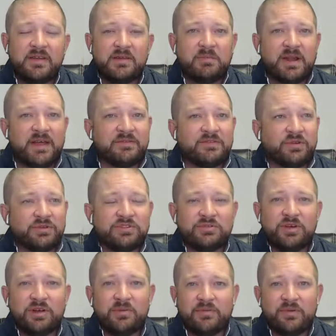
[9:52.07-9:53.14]
But I've told you
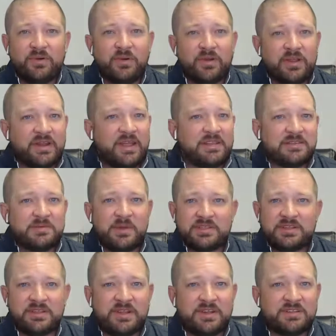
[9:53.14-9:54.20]
all before, and Nate's
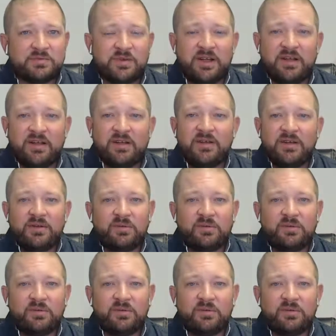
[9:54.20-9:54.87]
mentioned it as well,